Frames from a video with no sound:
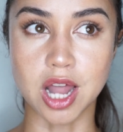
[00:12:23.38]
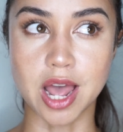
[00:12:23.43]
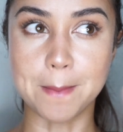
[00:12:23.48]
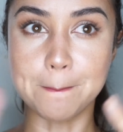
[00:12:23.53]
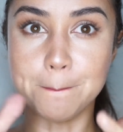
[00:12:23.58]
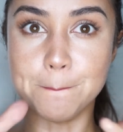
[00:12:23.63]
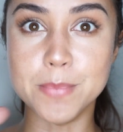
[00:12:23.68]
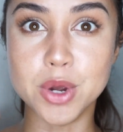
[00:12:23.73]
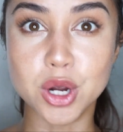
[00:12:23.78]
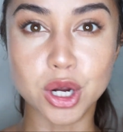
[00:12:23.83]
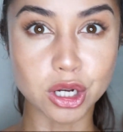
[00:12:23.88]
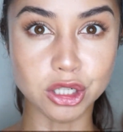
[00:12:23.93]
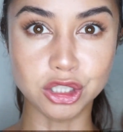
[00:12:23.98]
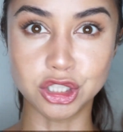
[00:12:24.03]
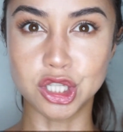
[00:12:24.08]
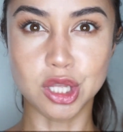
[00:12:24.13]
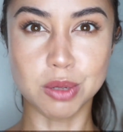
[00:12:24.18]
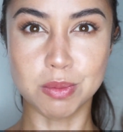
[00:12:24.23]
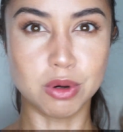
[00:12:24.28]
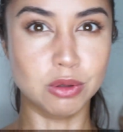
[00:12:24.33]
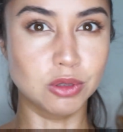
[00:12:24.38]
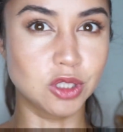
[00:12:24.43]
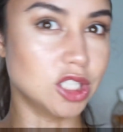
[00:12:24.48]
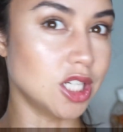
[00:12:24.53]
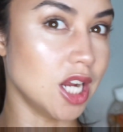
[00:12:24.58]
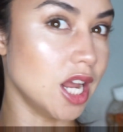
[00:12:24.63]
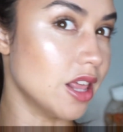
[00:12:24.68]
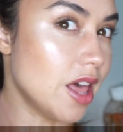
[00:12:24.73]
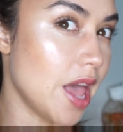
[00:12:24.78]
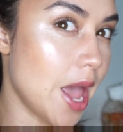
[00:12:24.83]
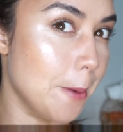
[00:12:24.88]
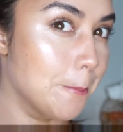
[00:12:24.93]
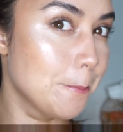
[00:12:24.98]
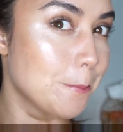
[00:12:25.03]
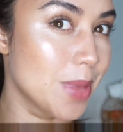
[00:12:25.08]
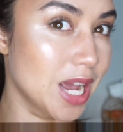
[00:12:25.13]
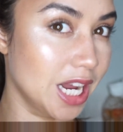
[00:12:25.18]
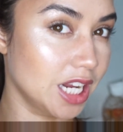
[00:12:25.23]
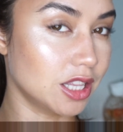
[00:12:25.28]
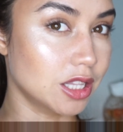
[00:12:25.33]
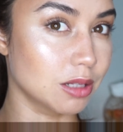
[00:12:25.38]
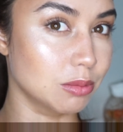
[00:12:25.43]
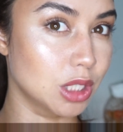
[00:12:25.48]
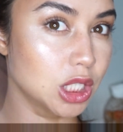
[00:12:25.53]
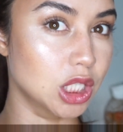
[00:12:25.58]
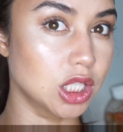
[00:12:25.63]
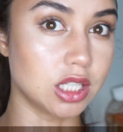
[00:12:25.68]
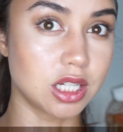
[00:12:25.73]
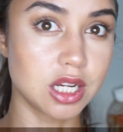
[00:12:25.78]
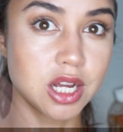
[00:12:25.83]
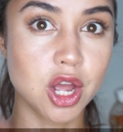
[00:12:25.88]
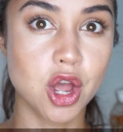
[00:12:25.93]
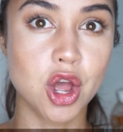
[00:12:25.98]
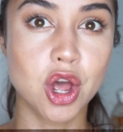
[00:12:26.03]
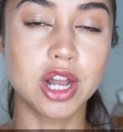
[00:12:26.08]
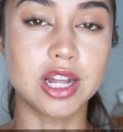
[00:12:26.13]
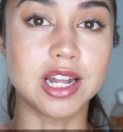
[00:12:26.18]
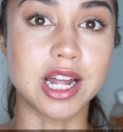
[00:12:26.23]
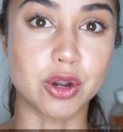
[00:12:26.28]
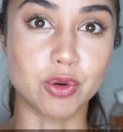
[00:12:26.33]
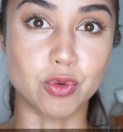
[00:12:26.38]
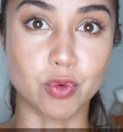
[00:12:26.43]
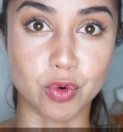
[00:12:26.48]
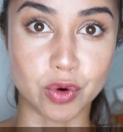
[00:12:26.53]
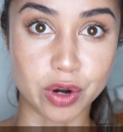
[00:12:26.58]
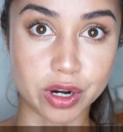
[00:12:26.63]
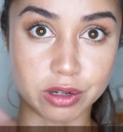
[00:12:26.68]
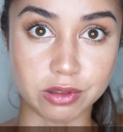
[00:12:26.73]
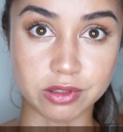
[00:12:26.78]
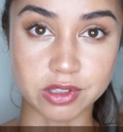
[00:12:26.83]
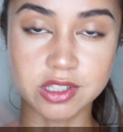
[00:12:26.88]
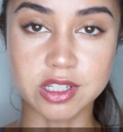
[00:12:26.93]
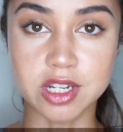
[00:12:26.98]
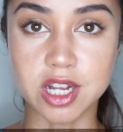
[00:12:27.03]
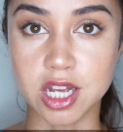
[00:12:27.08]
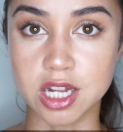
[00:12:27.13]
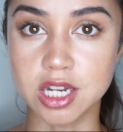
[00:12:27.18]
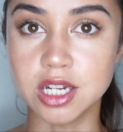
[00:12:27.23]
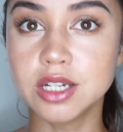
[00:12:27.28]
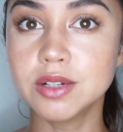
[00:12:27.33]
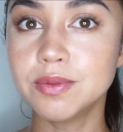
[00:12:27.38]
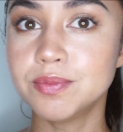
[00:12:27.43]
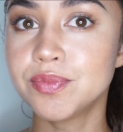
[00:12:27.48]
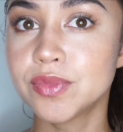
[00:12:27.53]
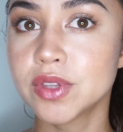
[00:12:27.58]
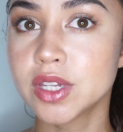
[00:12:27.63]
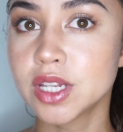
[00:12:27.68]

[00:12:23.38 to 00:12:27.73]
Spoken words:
merge them all together and make them look like real skin.